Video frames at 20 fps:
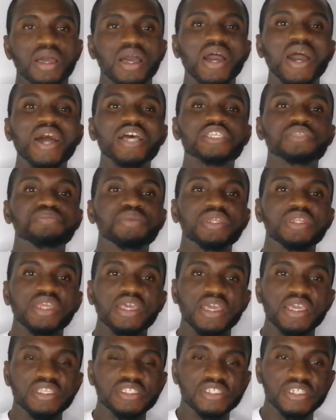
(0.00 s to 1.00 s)
has been
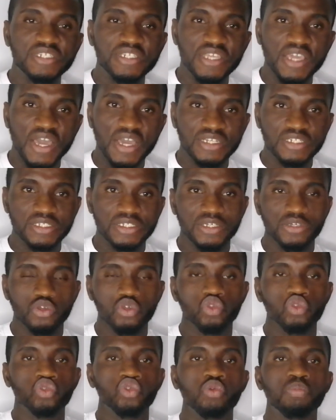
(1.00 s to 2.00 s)
engineered
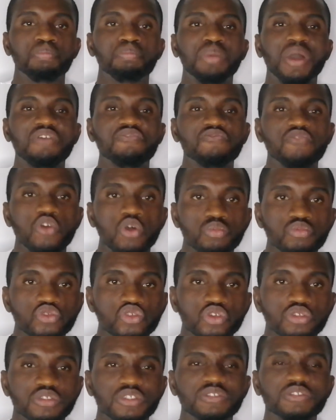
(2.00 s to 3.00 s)
to perform
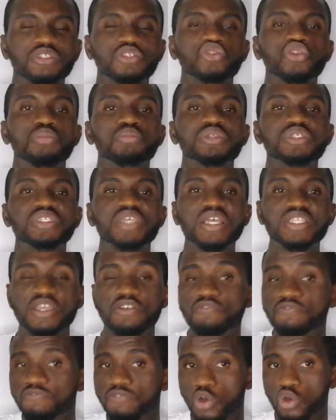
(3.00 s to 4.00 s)
some
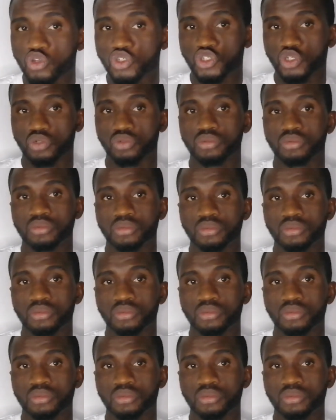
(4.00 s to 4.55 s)
certain function